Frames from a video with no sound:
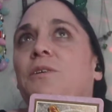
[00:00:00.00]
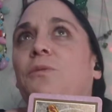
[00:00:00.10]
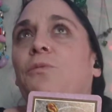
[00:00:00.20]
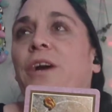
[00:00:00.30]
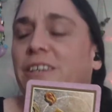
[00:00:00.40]

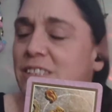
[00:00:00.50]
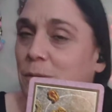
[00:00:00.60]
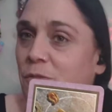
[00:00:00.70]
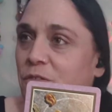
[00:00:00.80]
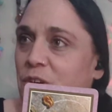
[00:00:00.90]
where
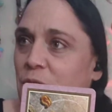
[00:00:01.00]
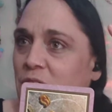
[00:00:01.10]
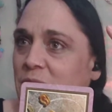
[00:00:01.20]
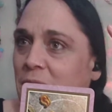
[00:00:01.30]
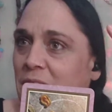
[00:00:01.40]
some of
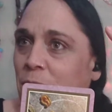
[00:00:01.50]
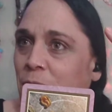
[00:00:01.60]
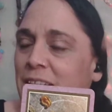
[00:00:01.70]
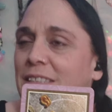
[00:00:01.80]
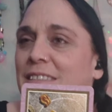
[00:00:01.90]
y'all's mind
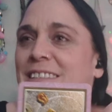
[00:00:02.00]
went.